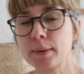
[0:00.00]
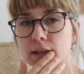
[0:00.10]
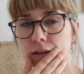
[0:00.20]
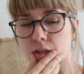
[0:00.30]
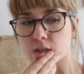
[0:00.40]

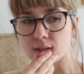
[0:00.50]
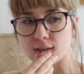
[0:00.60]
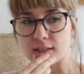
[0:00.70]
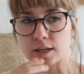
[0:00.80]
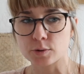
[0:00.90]
because
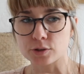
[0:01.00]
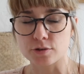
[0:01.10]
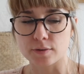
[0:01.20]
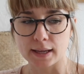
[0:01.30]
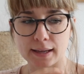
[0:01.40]
she was
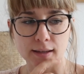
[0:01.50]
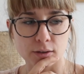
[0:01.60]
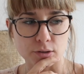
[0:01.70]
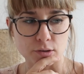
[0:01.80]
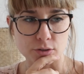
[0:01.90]
doing
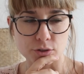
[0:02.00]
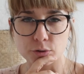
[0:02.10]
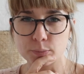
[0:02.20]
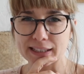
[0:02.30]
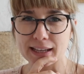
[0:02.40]
a sorbet